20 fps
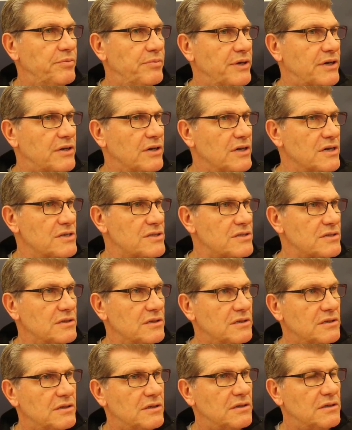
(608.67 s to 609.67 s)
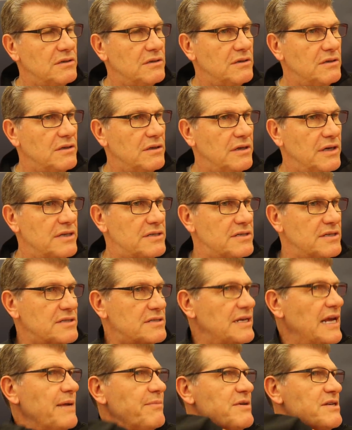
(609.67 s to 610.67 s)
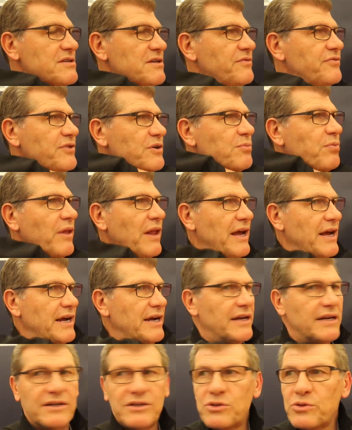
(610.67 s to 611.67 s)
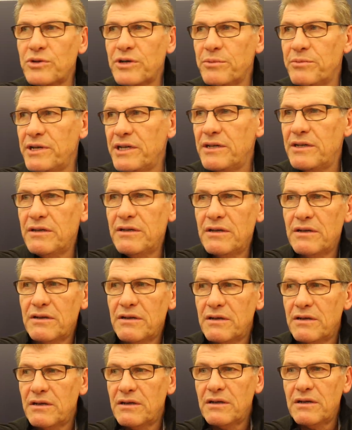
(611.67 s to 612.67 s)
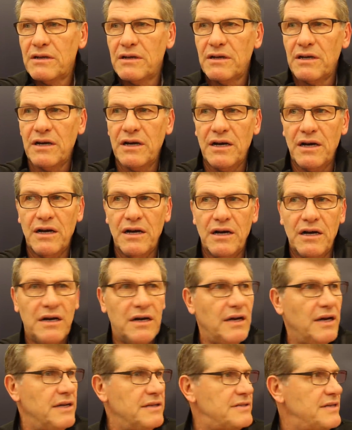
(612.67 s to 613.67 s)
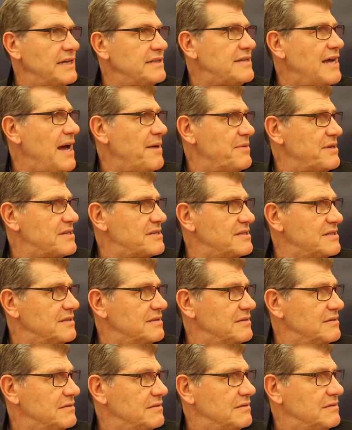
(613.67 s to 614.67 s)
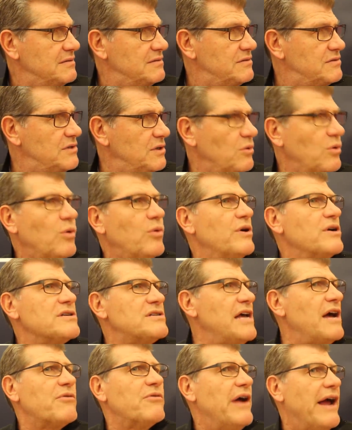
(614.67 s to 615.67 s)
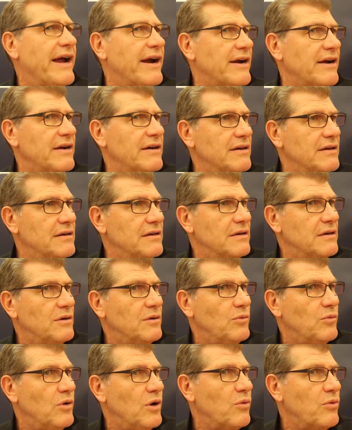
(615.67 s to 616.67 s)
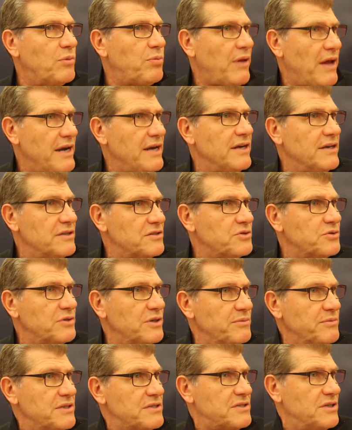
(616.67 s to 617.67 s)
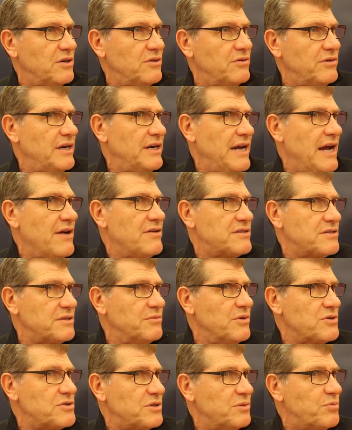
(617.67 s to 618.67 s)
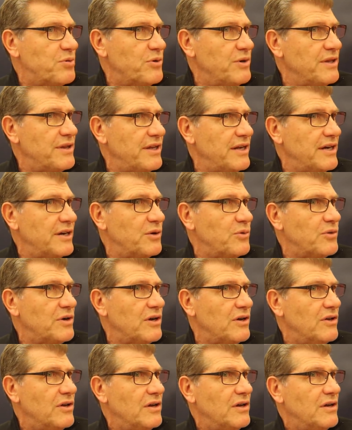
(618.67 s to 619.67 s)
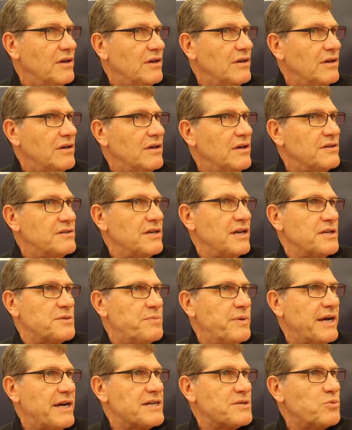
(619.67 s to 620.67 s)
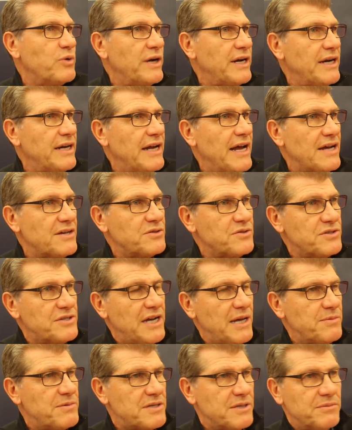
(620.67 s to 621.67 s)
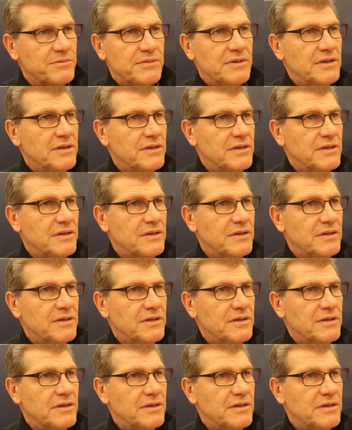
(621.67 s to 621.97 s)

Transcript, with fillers: because it's the same as if you're playing in a tournament uh, in St. Thomas. So, well, where does that rank? Well, we're playing in this tournament, so right now it's the most important thing in the world. Is it as big as winning a national championship?